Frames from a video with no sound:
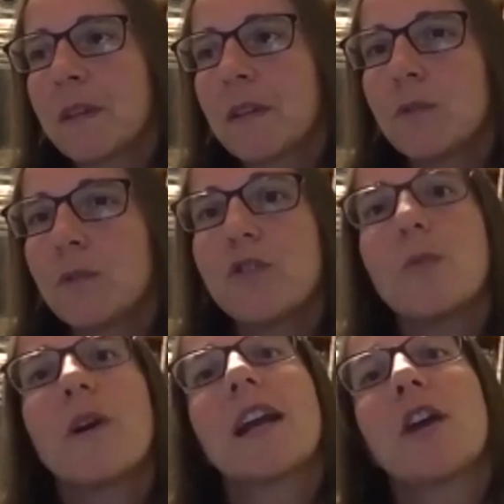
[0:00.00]
social
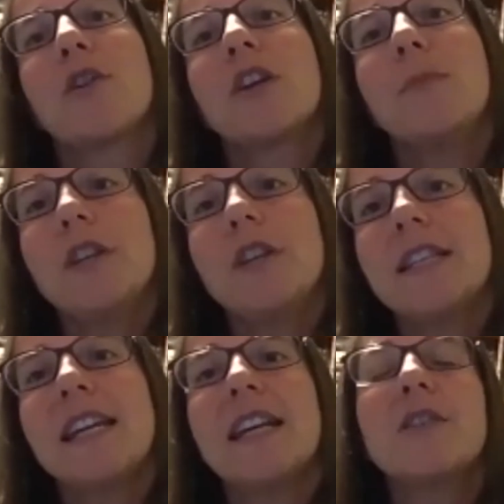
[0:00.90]
work in our
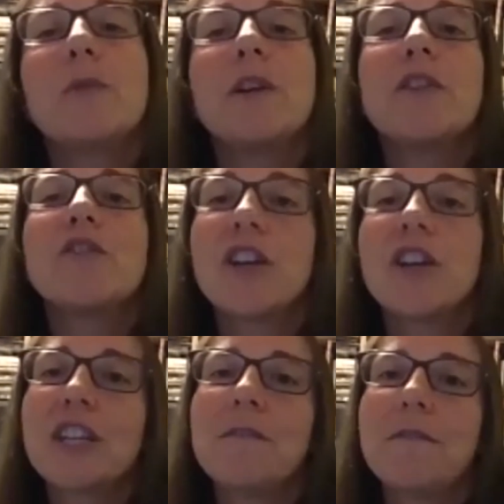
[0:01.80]
community and where the
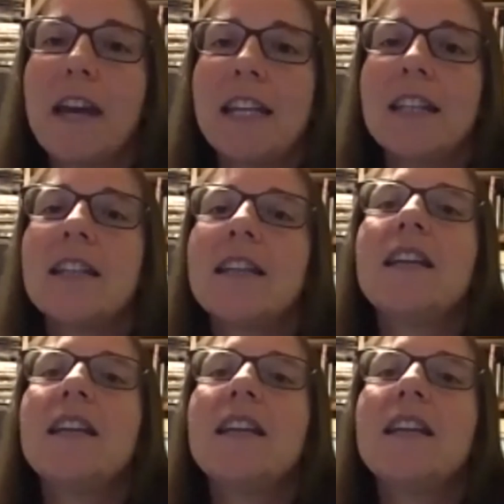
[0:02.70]
church can fit in,